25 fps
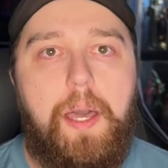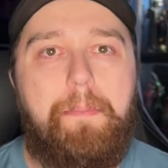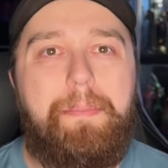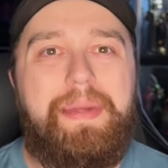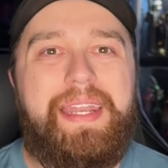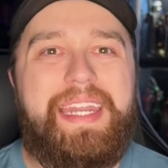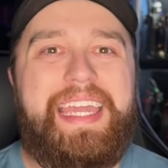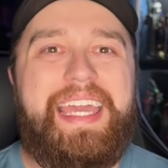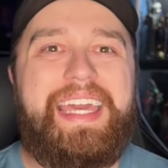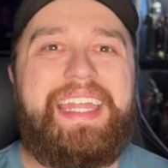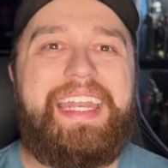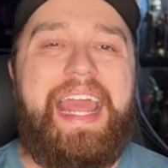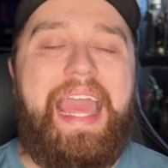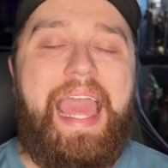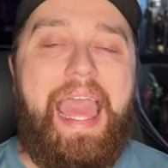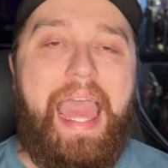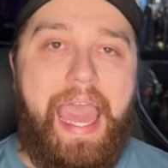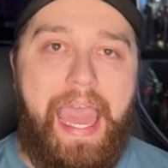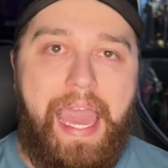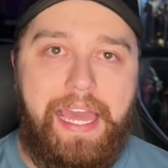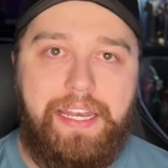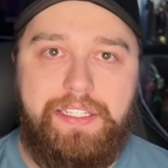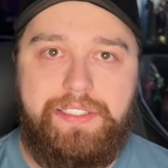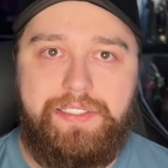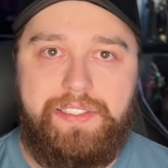But again,
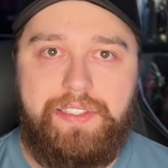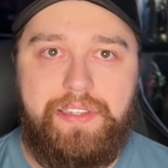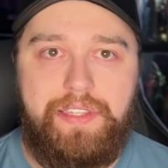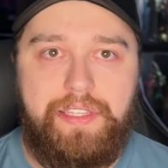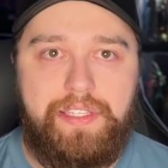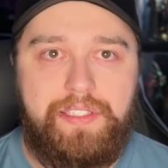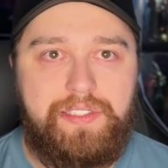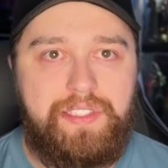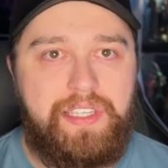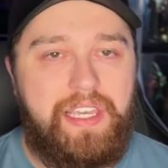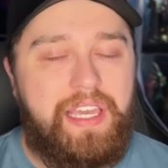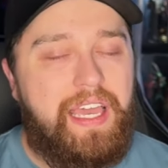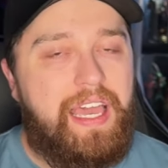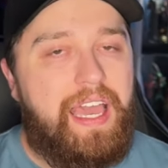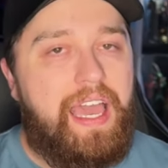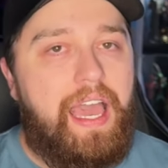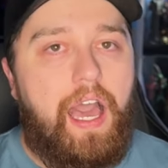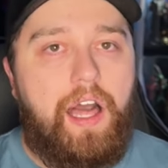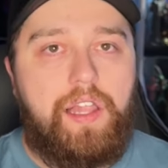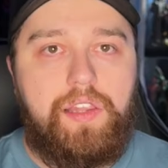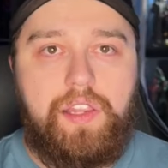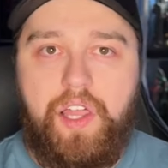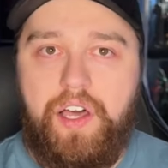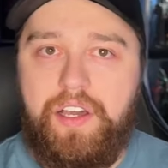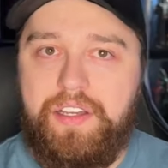added to this,
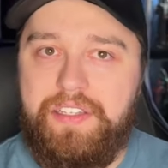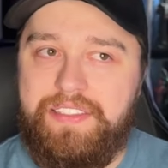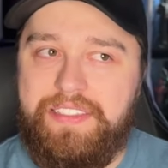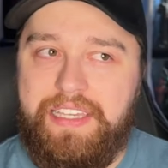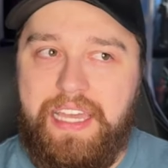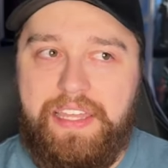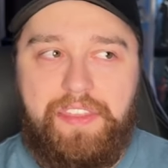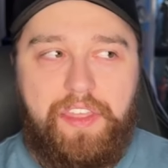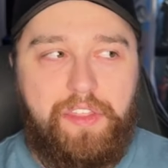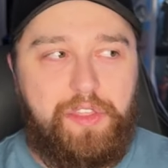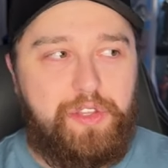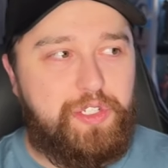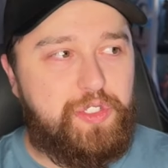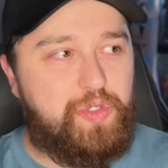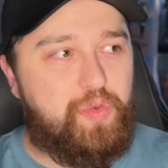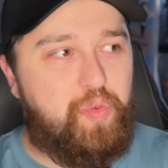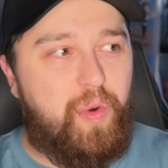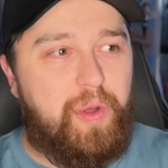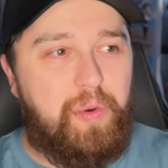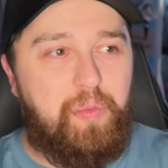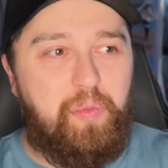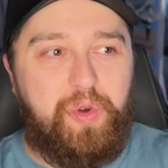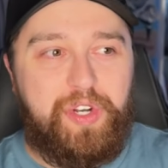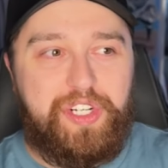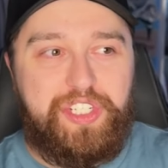alongside that, there's
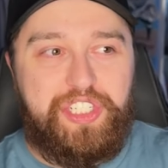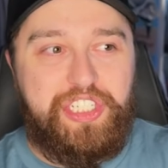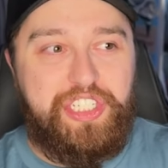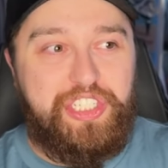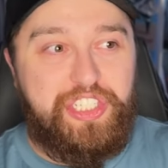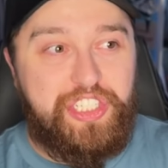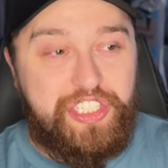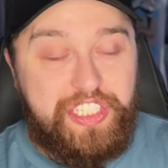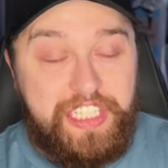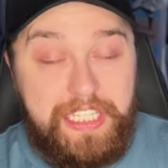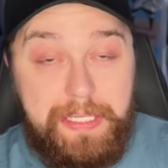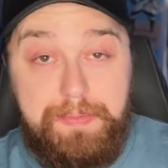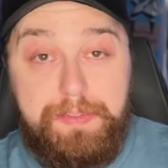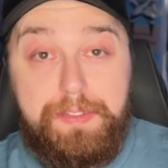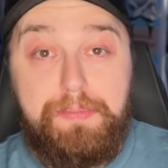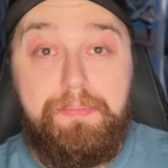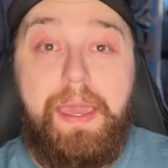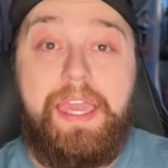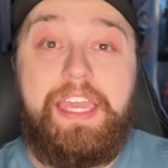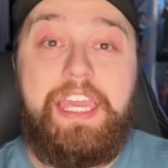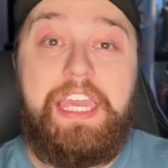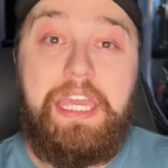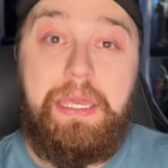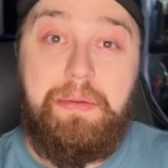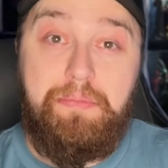one where she just keeps
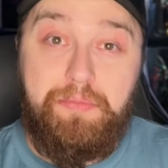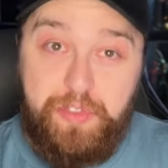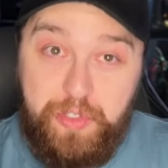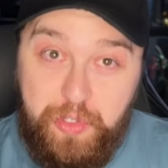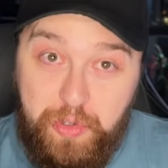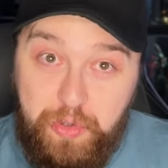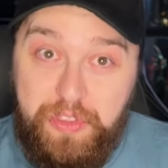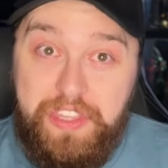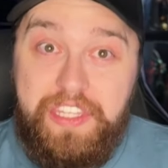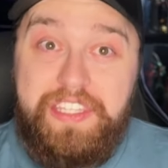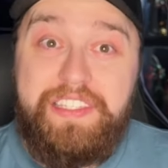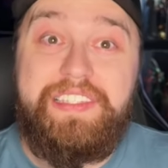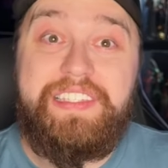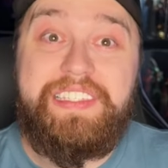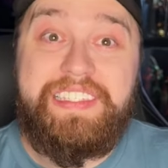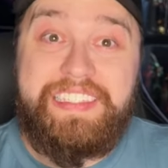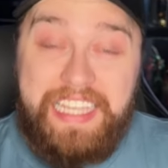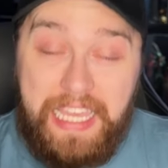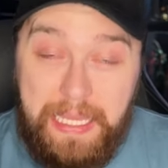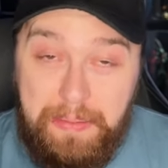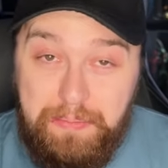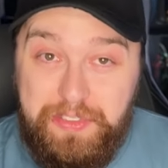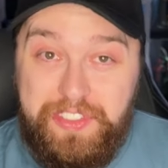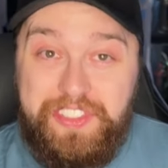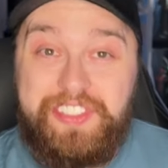making him do the
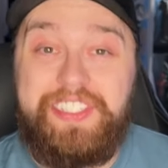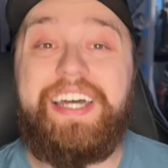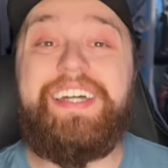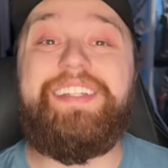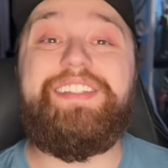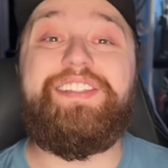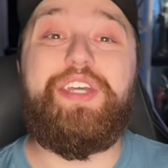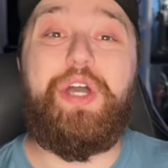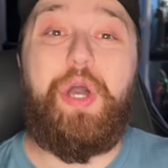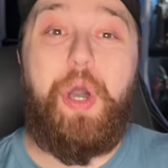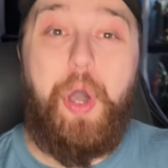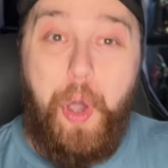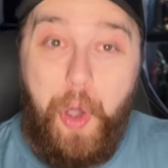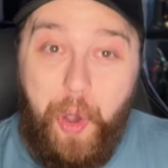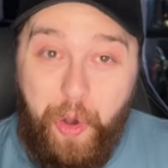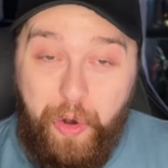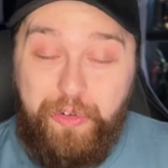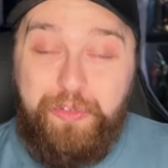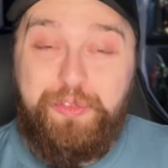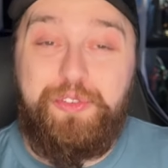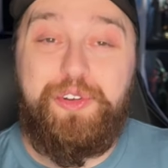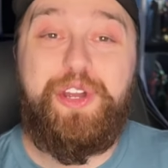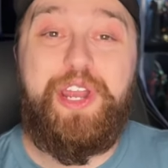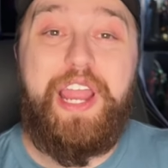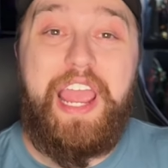same stunt
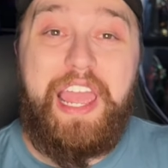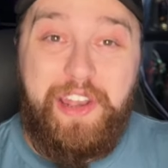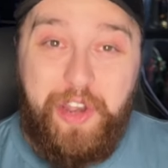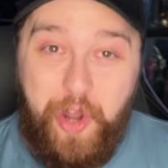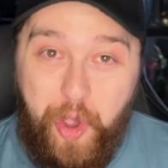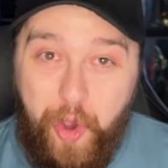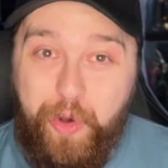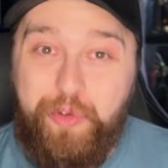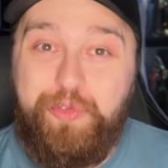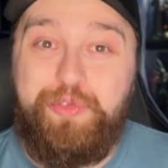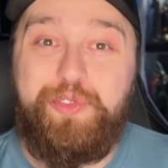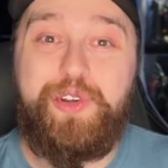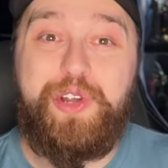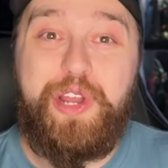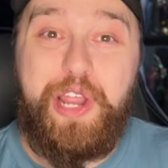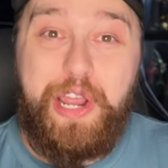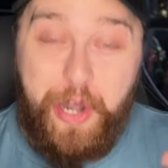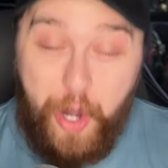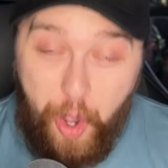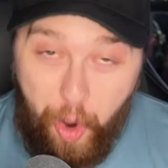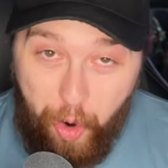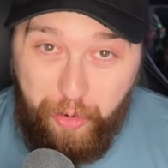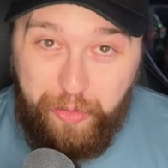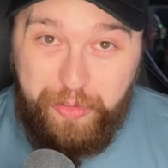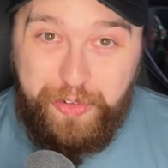over and over
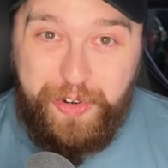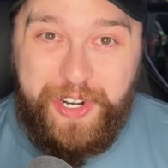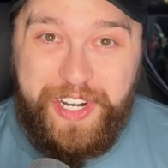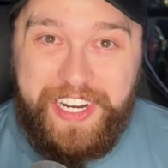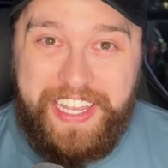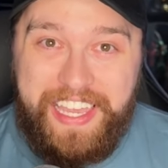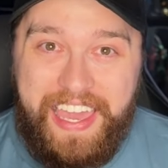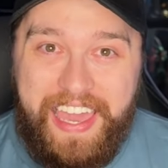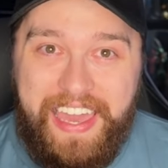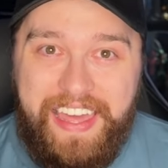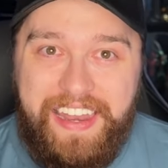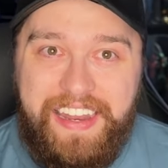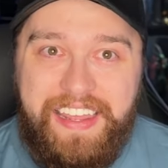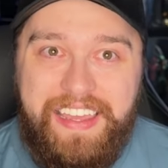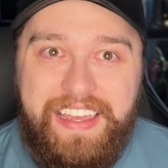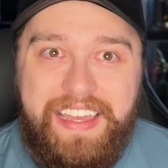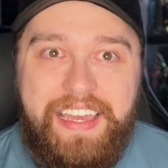and over again